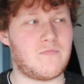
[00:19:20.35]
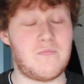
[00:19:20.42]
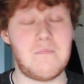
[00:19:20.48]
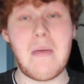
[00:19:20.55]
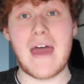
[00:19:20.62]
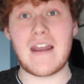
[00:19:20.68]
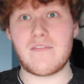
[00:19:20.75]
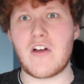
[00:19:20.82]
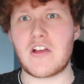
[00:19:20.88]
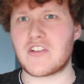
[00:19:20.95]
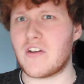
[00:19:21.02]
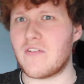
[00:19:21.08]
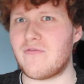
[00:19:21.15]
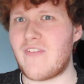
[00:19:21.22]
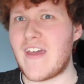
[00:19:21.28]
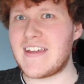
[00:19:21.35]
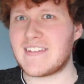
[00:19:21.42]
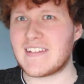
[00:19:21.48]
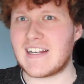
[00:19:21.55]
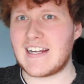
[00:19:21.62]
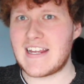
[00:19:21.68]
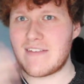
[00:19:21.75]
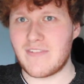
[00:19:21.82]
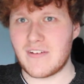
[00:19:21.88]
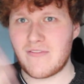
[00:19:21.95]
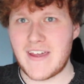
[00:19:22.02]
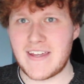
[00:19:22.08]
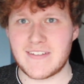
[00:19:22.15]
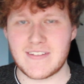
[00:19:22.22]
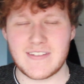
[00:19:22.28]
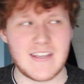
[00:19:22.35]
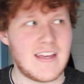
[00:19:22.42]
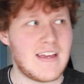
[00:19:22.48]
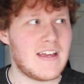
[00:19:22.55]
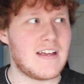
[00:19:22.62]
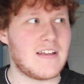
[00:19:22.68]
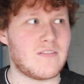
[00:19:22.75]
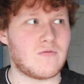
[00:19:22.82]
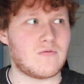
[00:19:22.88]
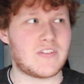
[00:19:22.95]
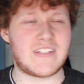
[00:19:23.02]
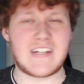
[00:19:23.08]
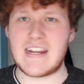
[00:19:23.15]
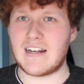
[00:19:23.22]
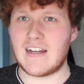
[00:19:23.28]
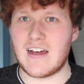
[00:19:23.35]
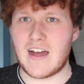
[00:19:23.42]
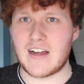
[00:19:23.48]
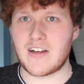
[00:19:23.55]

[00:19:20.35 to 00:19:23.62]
better version of Face Cleaver, Face Stealer.